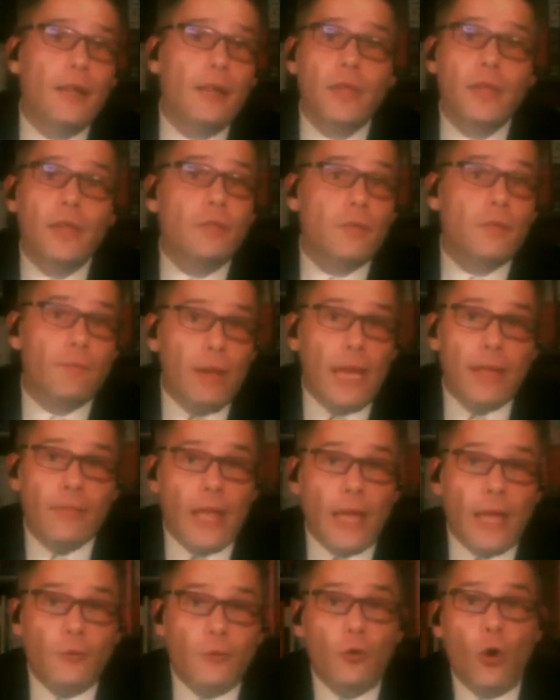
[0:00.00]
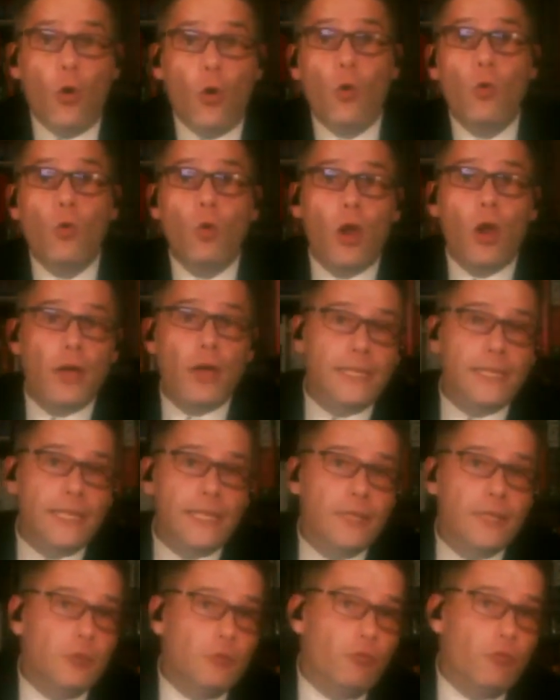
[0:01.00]
The the fact that not all
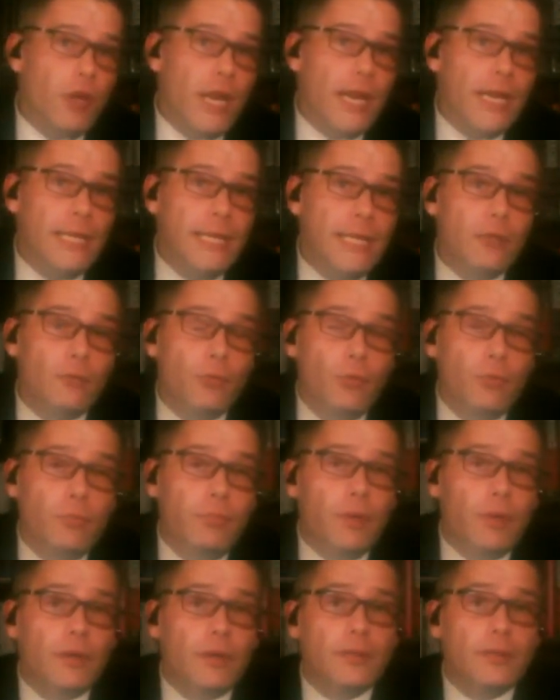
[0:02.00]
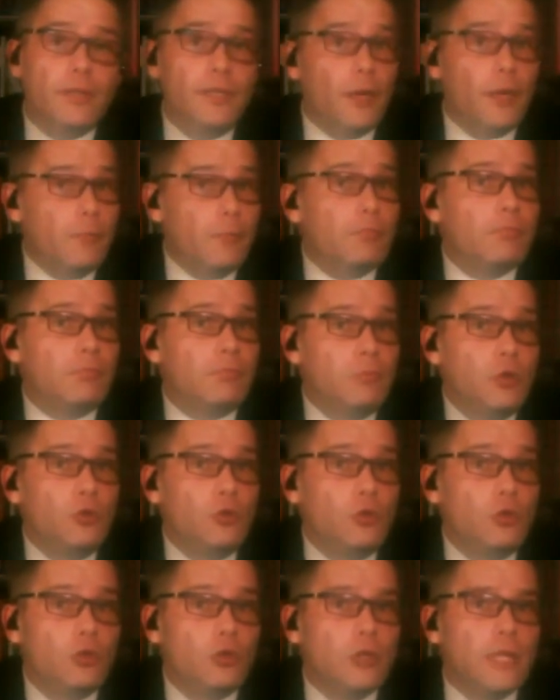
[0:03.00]
ideas are created equal, but you know,
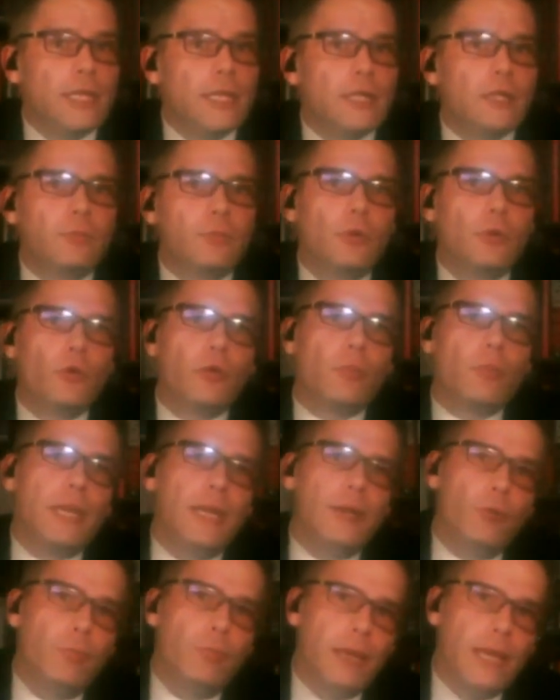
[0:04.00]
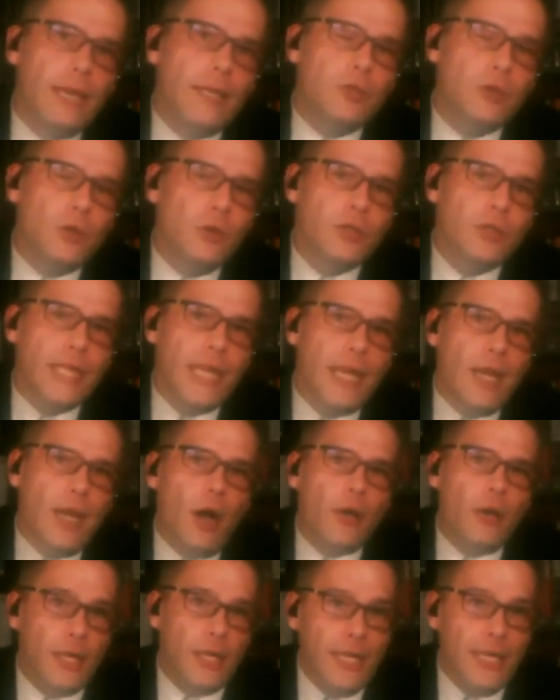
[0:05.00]
you should explore them a little bit as long as they
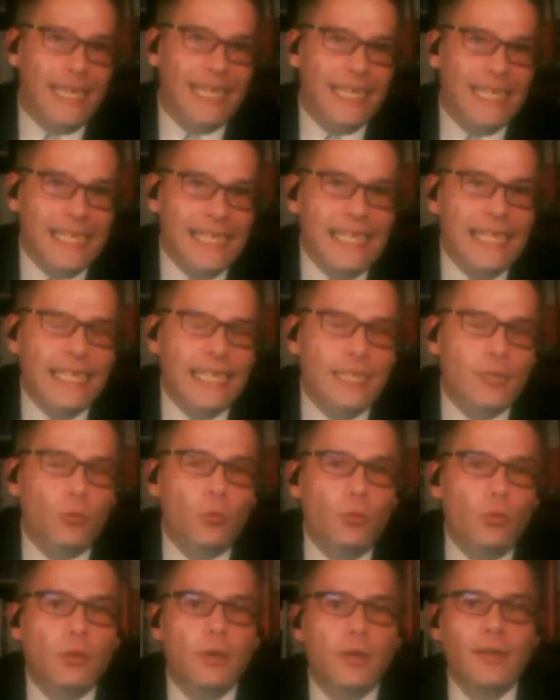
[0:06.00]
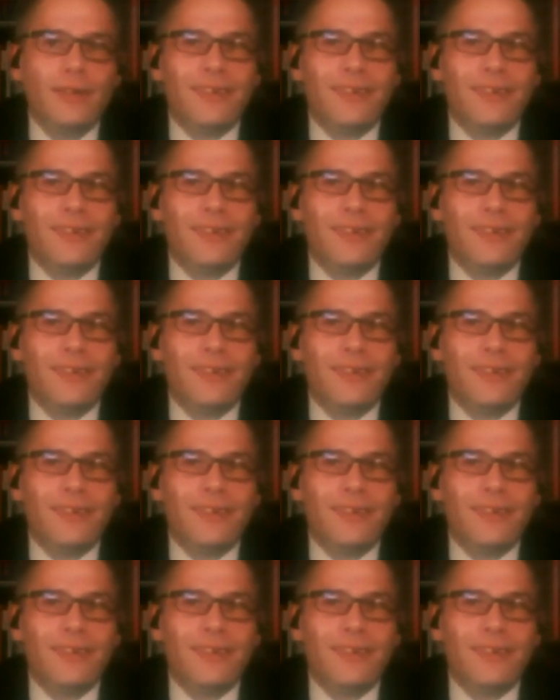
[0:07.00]
aren't illegal.